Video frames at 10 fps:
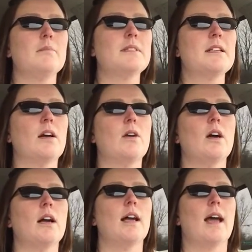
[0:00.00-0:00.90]
So
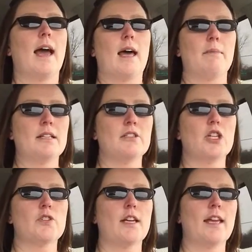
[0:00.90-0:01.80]
had my surgery,